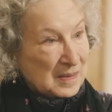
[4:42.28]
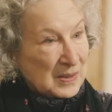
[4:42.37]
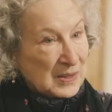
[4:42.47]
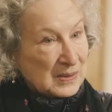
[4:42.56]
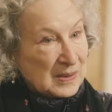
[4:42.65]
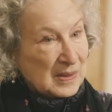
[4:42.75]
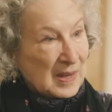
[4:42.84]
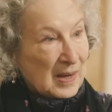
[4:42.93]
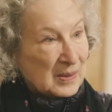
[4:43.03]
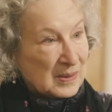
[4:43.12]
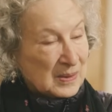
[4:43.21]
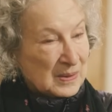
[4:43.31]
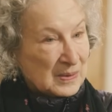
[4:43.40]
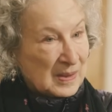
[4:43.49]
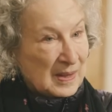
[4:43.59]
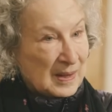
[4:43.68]
this and that and
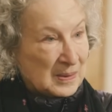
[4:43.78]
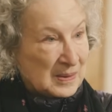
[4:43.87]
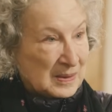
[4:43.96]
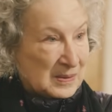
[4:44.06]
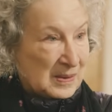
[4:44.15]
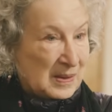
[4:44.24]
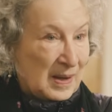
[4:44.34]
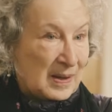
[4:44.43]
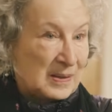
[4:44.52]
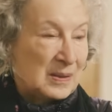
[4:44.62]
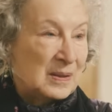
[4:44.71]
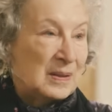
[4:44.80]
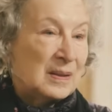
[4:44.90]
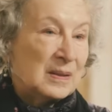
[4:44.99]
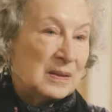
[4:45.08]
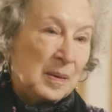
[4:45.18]
this and that and this and that.
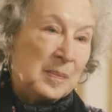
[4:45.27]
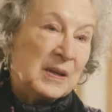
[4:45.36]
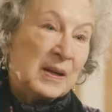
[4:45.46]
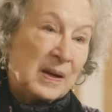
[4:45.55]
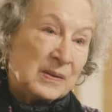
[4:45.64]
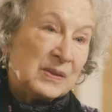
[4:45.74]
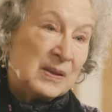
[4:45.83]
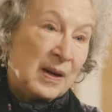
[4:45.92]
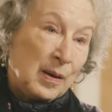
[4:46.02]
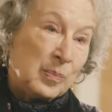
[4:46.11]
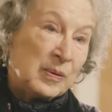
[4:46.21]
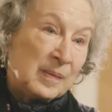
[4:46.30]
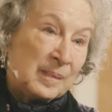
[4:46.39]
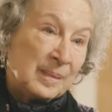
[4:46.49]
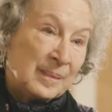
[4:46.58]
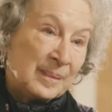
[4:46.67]
Something has to happen.
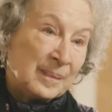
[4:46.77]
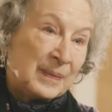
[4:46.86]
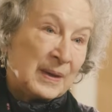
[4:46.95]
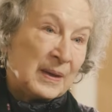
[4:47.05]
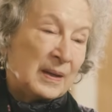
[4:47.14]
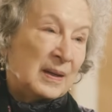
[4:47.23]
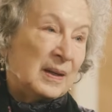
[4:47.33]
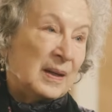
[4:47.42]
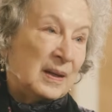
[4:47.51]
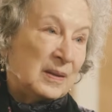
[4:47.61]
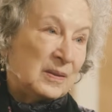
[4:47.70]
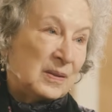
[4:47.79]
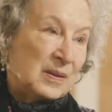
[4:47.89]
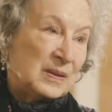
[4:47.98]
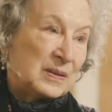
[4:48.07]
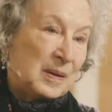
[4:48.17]
And
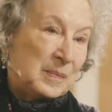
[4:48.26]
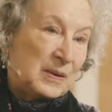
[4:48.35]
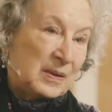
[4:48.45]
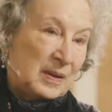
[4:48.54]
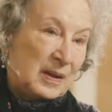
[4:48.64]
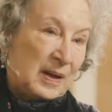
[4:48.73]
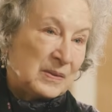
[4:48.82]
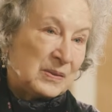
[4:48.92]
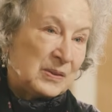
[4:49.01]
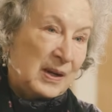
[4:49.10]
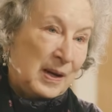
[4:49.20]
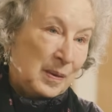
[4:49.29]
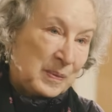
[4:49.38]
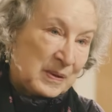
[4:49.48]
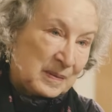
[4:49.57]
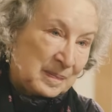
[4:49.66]
the something that has to
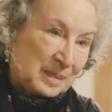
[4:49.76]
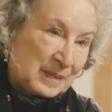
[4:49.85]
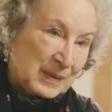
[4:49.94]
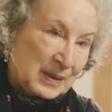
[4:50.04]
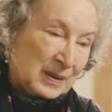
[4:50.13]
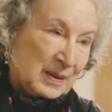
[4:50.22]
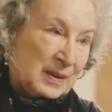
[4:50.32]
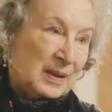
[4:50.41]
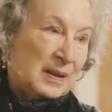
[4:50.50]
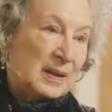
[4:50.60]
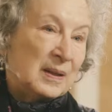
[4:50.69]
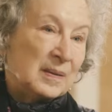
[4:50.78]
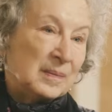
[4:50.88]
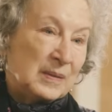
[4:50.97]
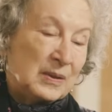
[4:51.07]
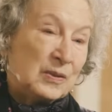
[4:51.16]
happen
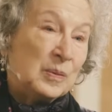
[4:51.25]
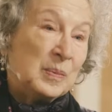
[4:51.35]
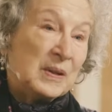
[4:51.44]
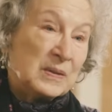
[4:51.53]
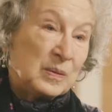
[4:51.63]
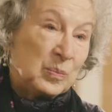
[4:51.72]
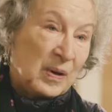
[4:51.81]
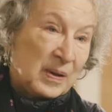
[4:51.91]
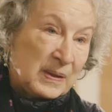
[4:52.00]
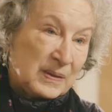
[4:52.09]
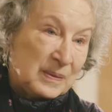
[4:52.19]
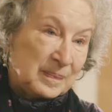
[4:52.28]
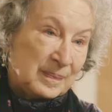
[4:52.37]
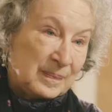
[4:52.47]
should be a surprise